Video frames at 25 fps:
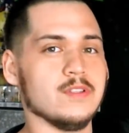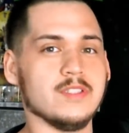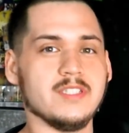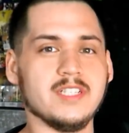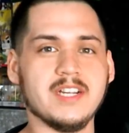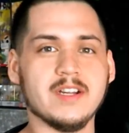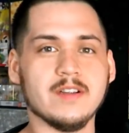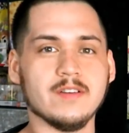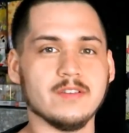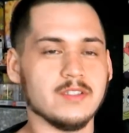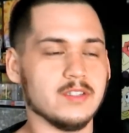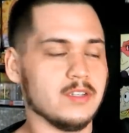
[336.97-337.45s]
was
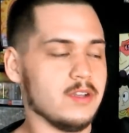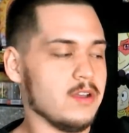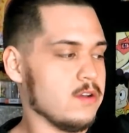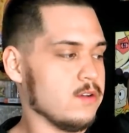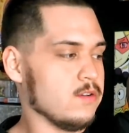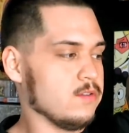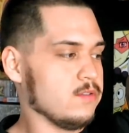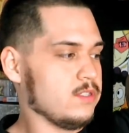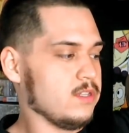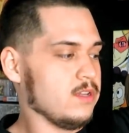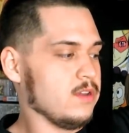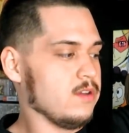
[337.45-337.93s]
years
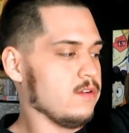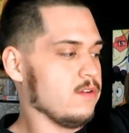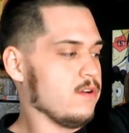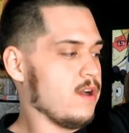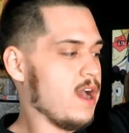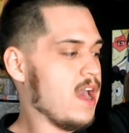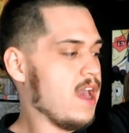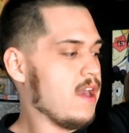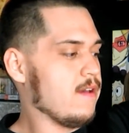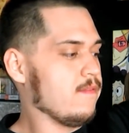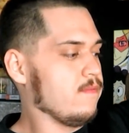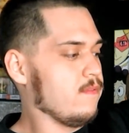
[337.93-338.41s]
ago, so
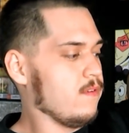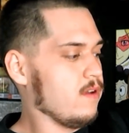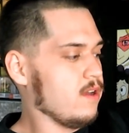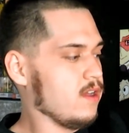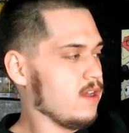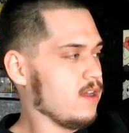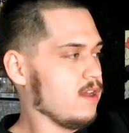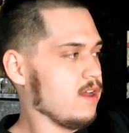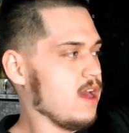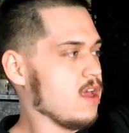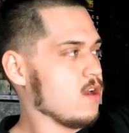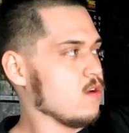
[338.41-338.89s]
I have
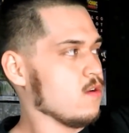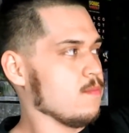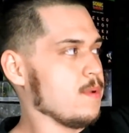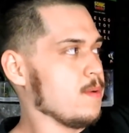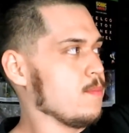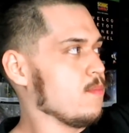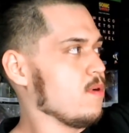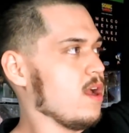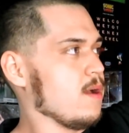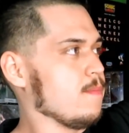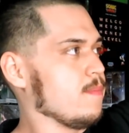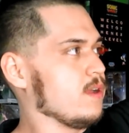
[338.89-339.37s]
uh, I don't
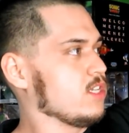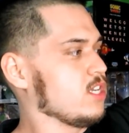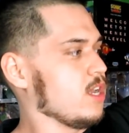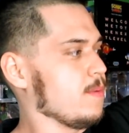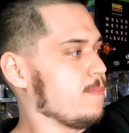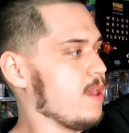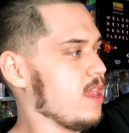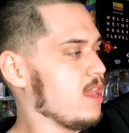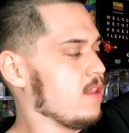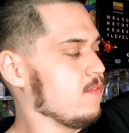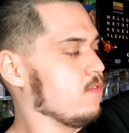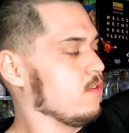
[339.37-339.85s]
remember how much I
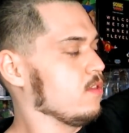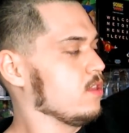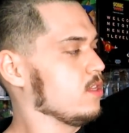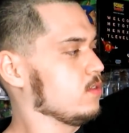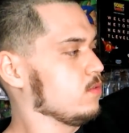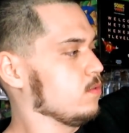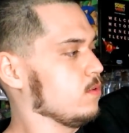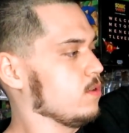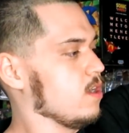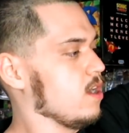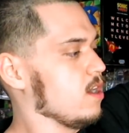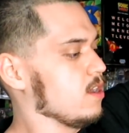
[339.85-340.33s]
paid for this
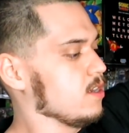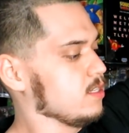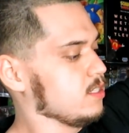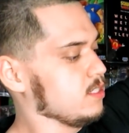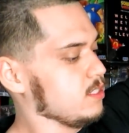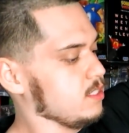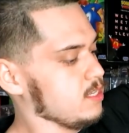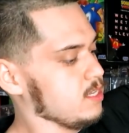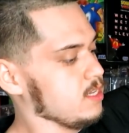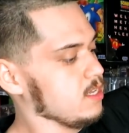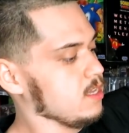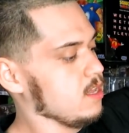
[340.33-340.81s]
one,
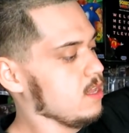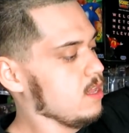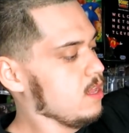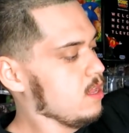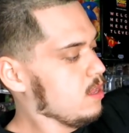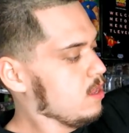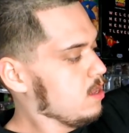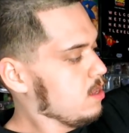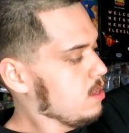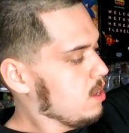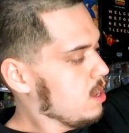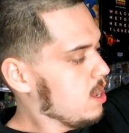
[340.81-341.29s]
honestly
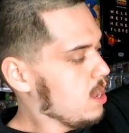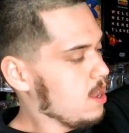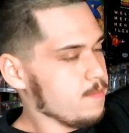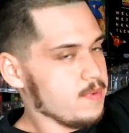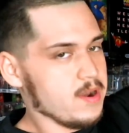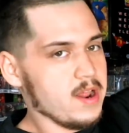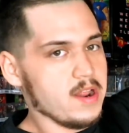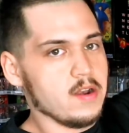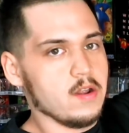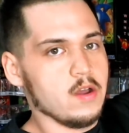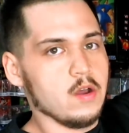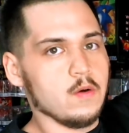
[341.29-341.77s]
uh,
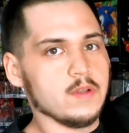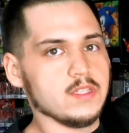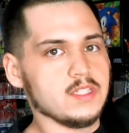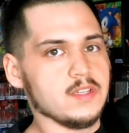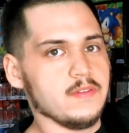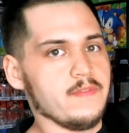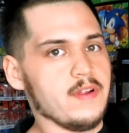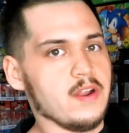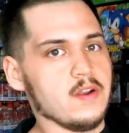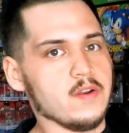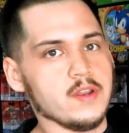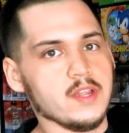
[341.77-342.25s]
but I know it
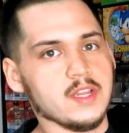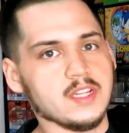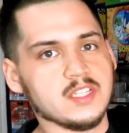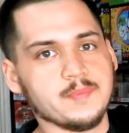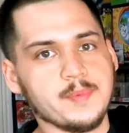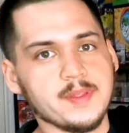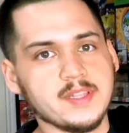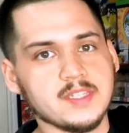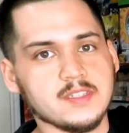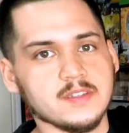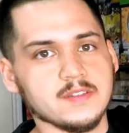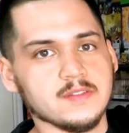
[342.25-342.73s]
wasn't very
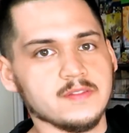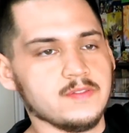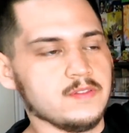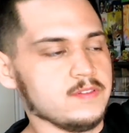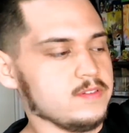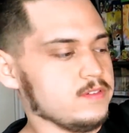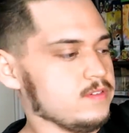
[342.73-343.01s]
expensive.